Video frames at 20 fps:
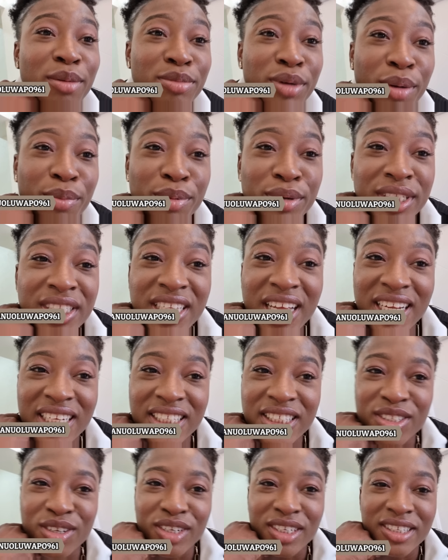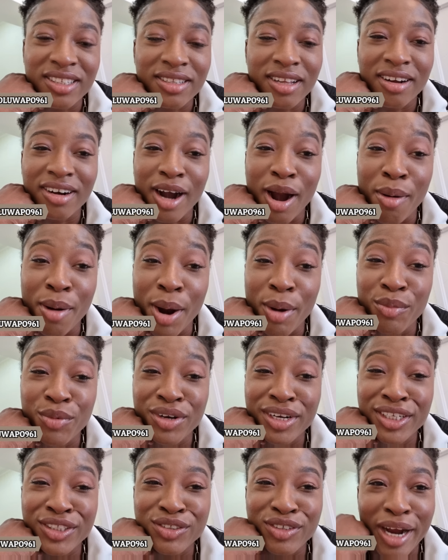up not posting anything on Instagram. I'm
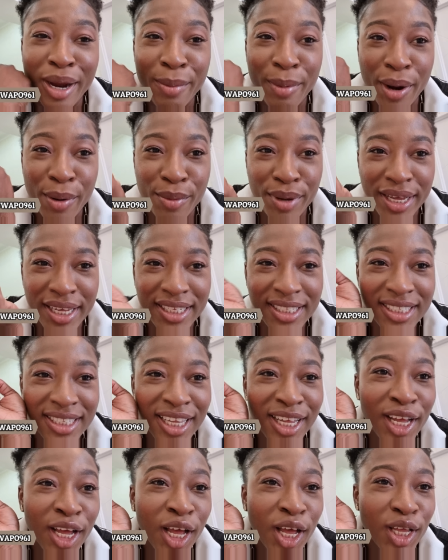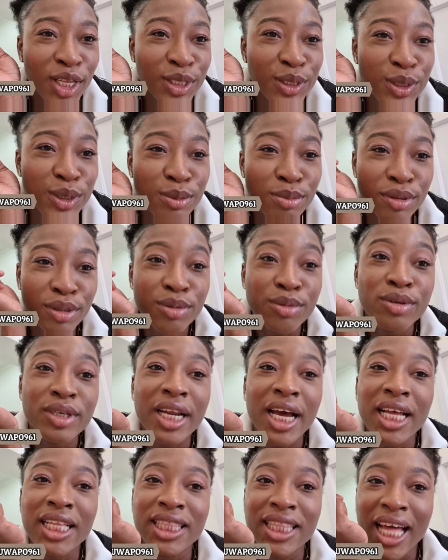really trying my best to be good
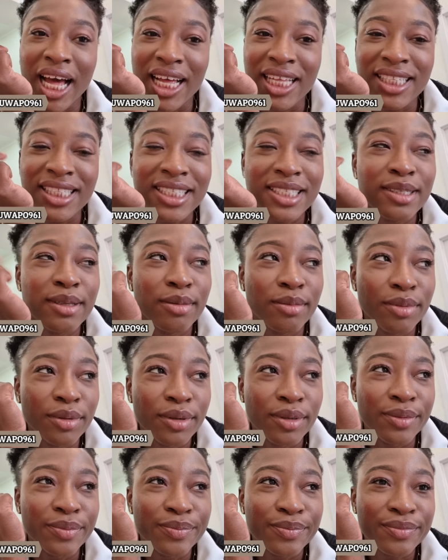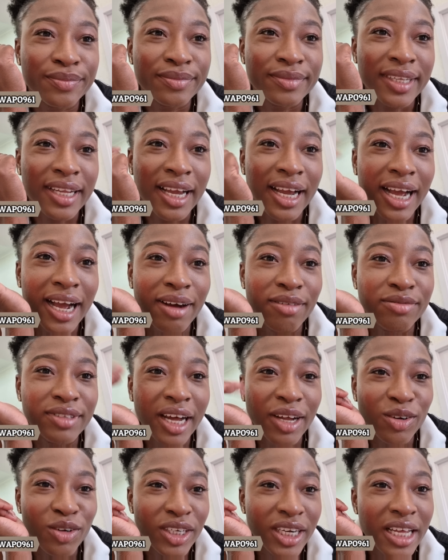at that. But I've
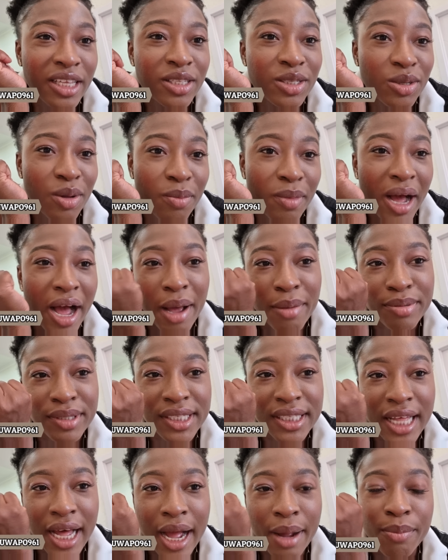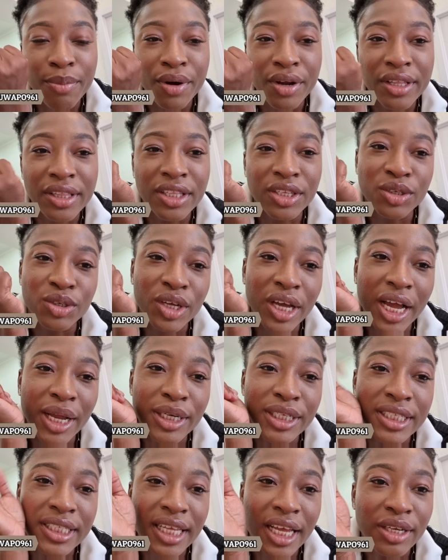downloaded some apps that apparently you can
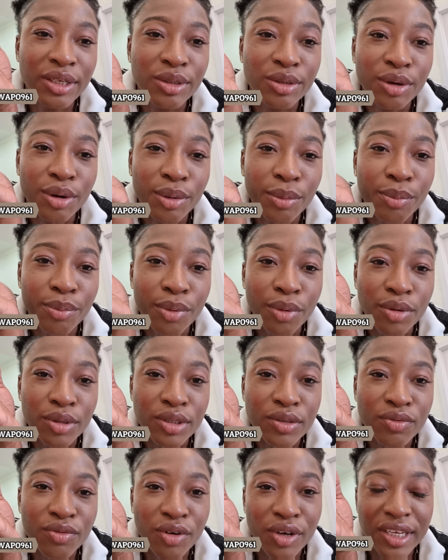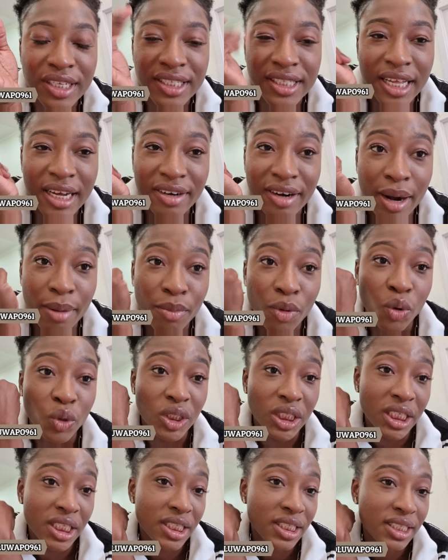schedule your post for Instagram
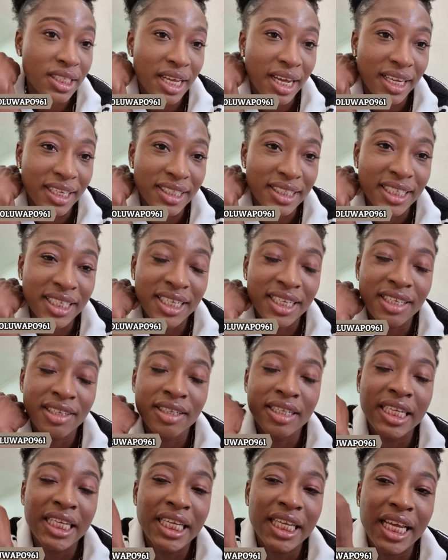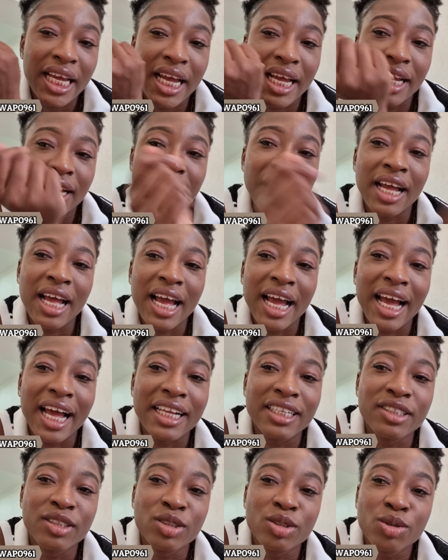on it. And yeah,
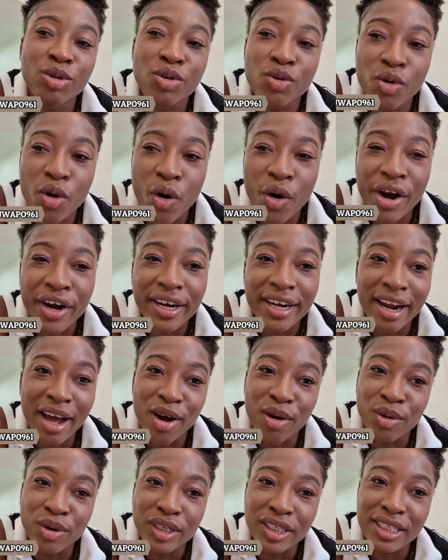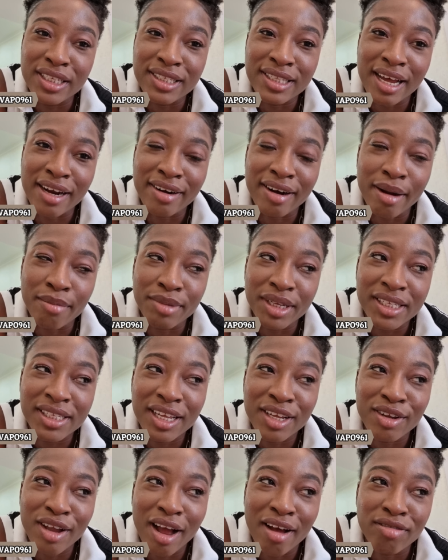and to grow now on Instagram, they
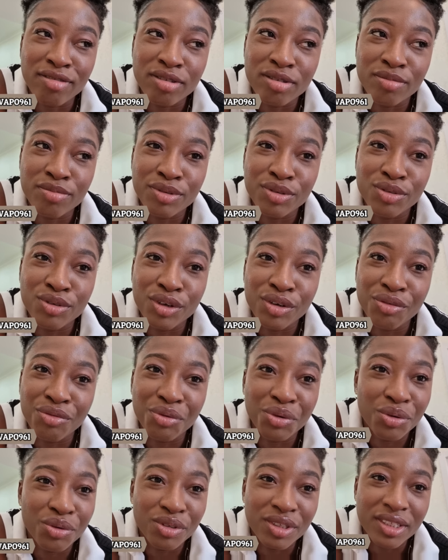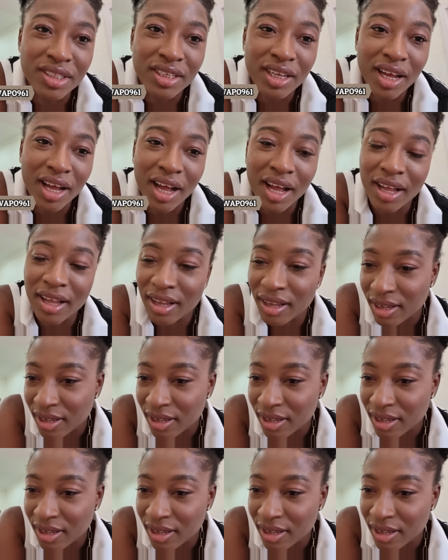say you have to be doing reels. Ah,